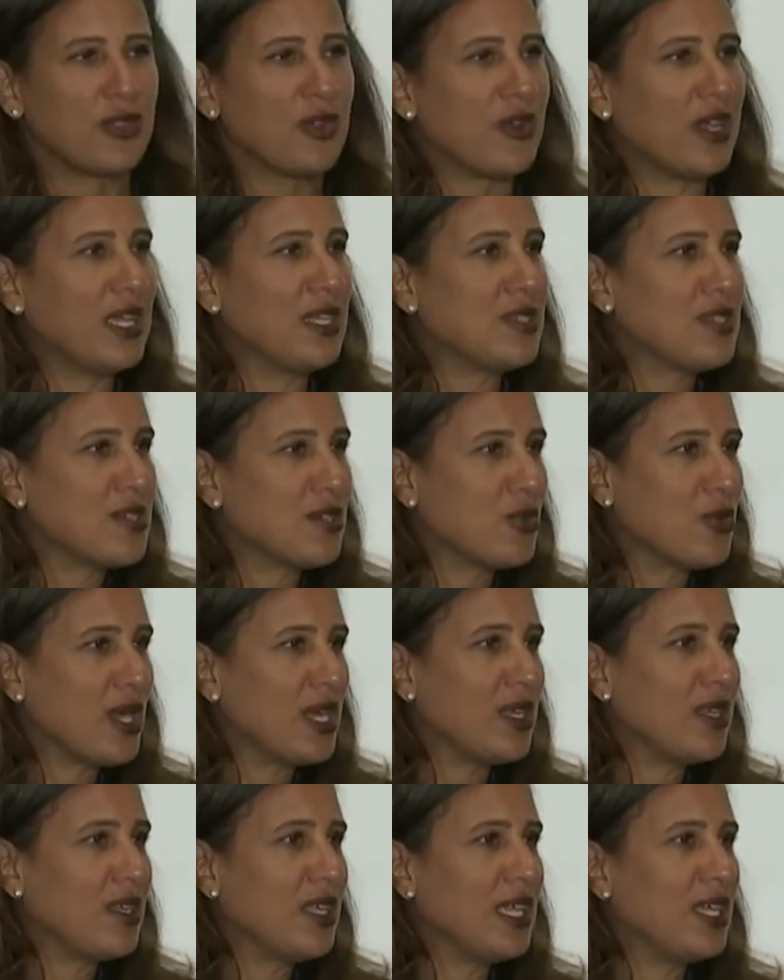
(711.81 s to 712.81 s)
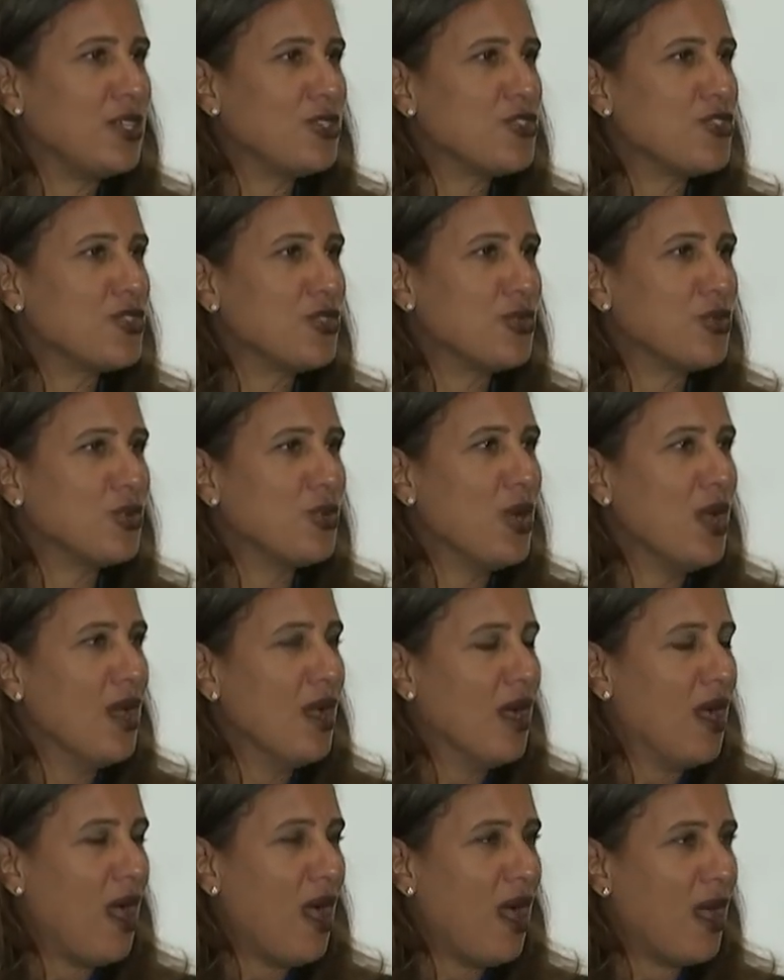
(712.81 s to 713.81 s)
They're integrated into
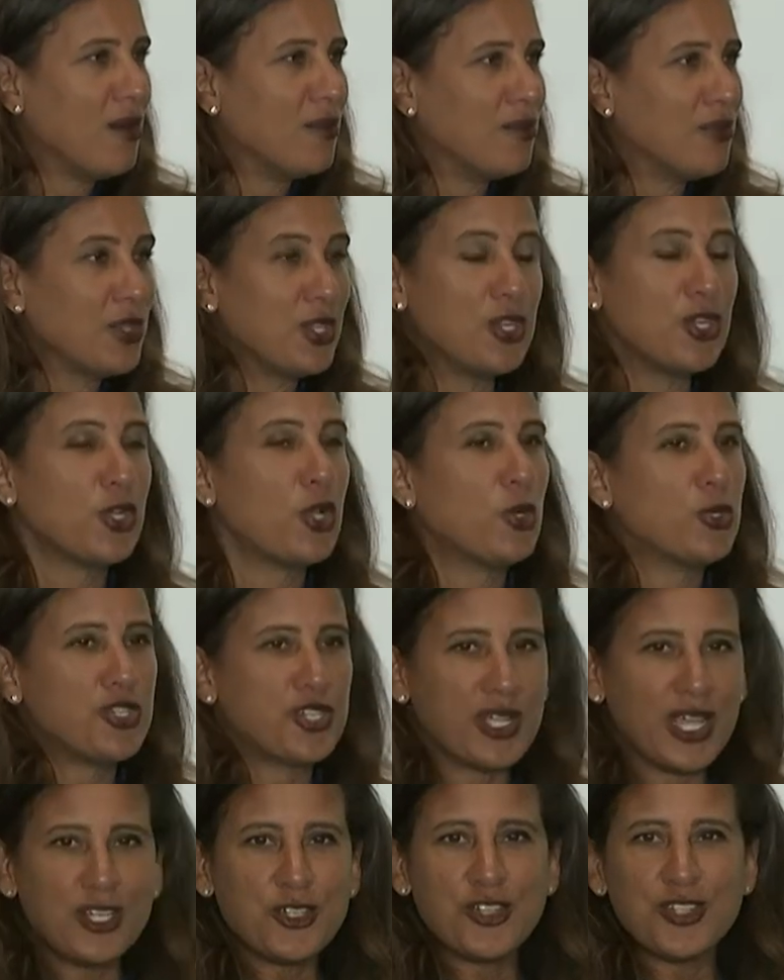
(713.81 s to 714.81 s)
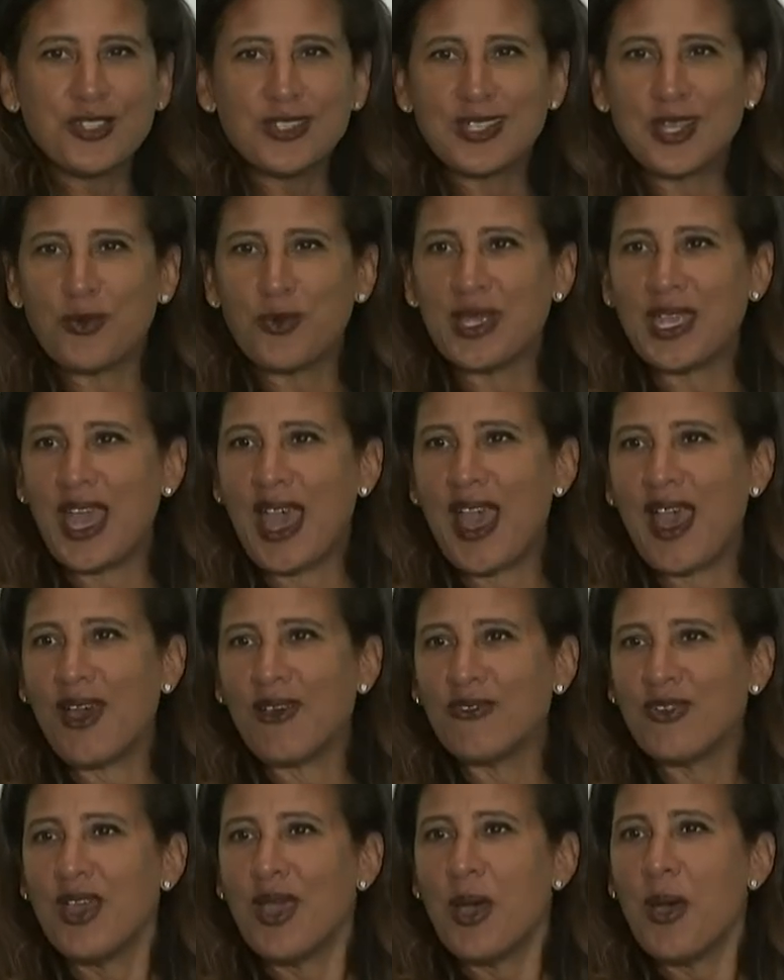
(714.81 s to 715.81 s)
um, the negotiations that we
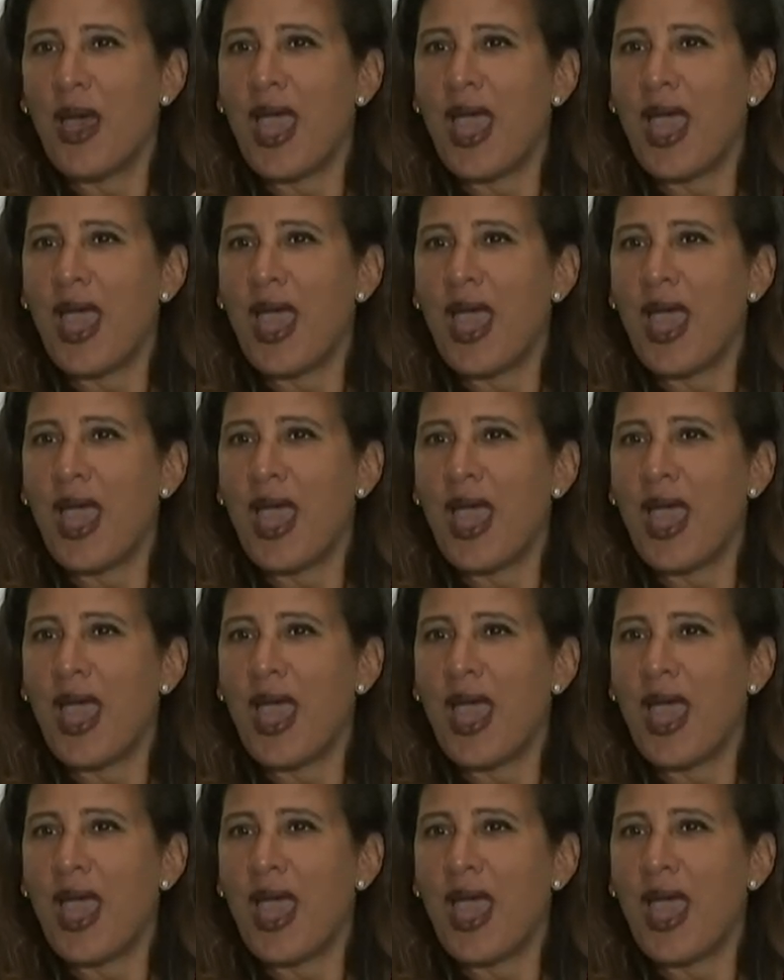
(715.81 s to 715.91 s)
have.